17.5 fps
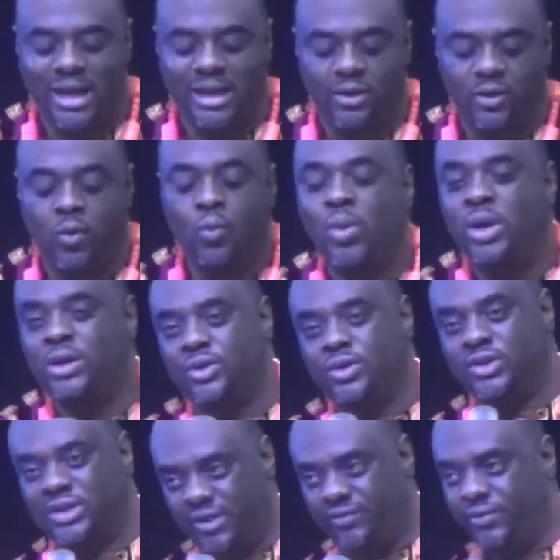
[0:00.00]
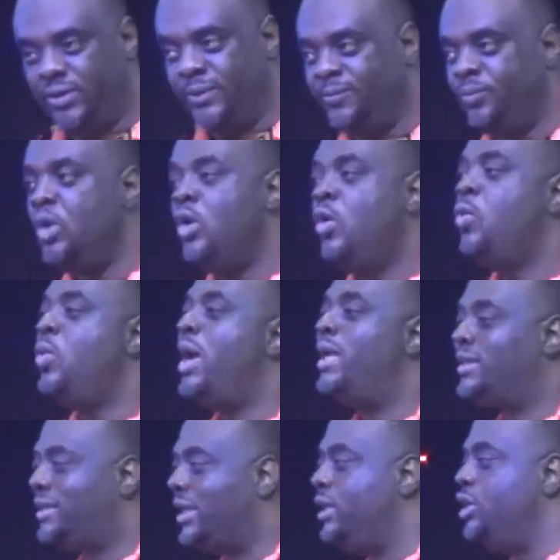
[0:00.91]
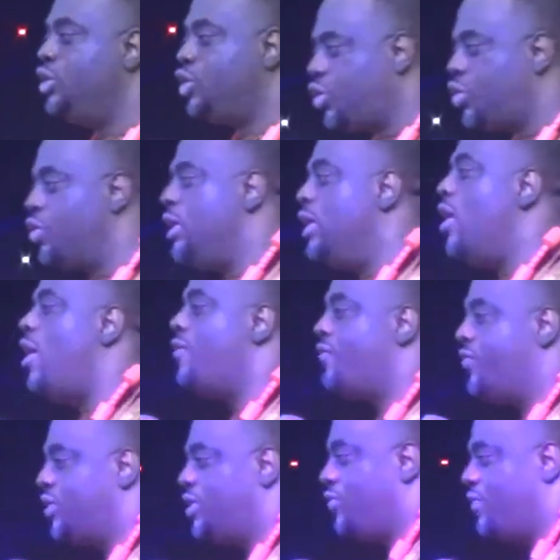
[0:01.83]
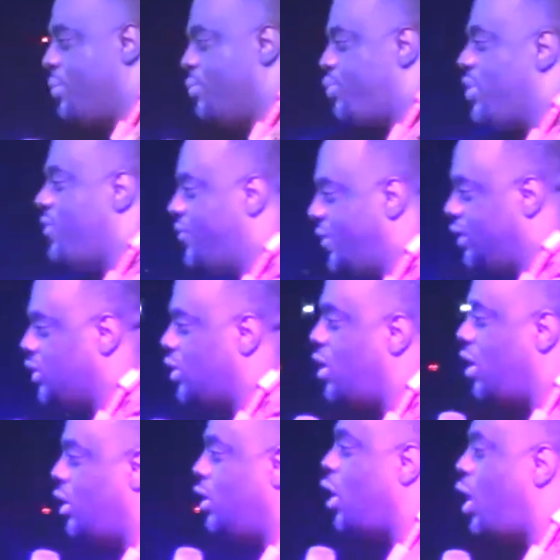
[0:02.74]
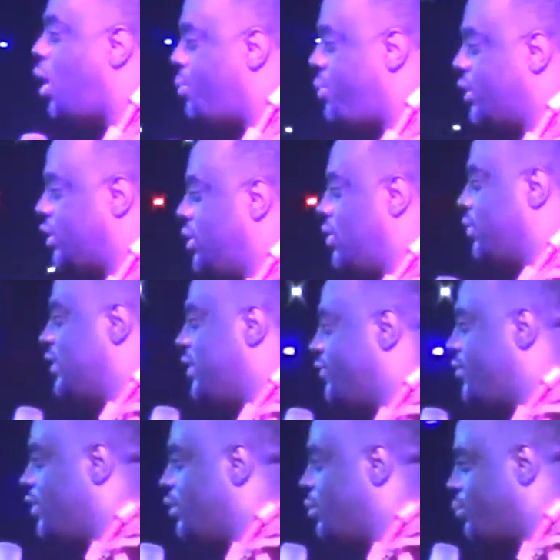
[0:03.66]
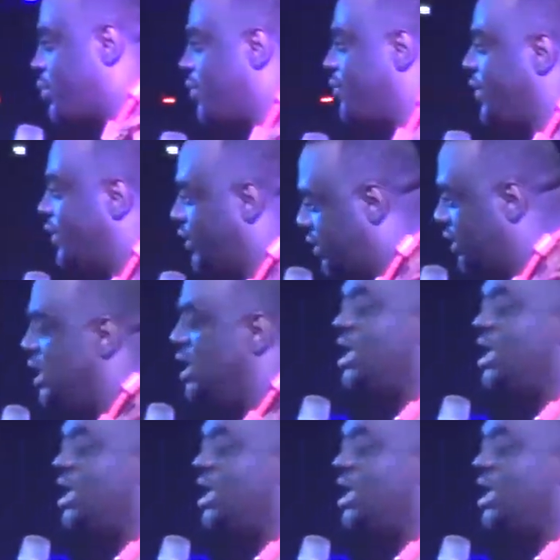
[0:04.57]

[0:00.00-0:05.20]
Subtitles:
10, 1 to 7. We are saying through the office of a prophet or operation of gift of the prophets,